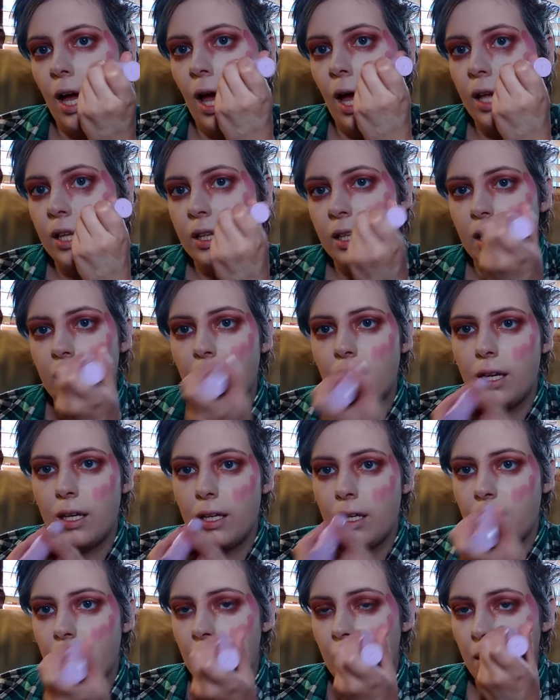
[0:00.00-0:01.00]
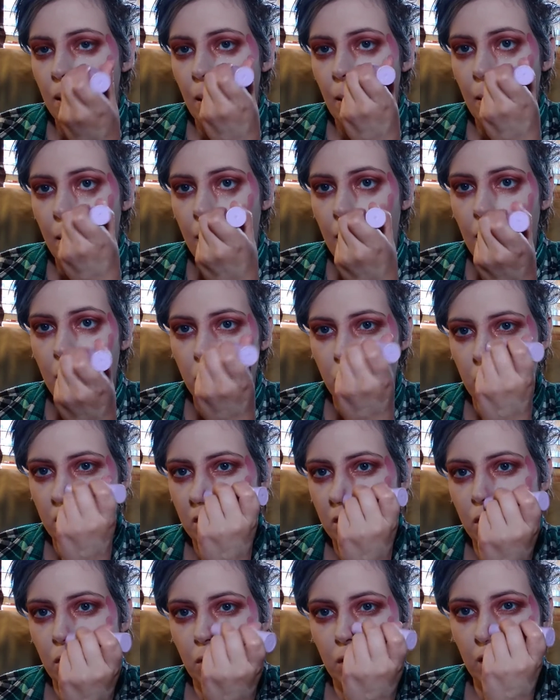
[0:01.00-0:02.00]
and then run
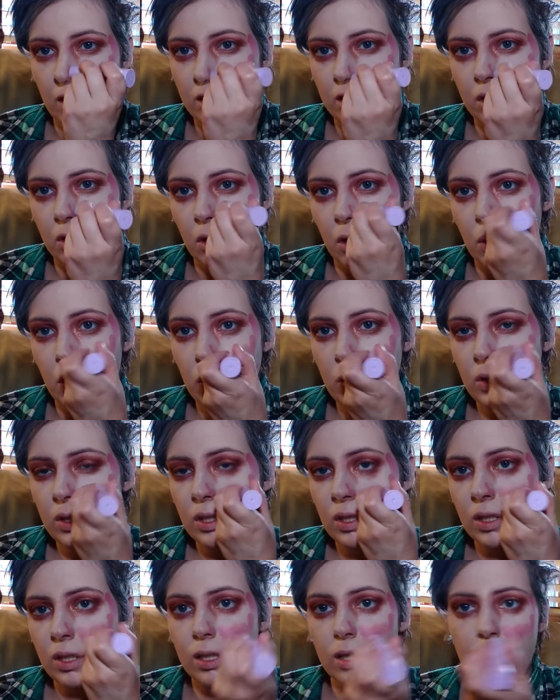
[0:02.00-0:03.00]
it across the nose.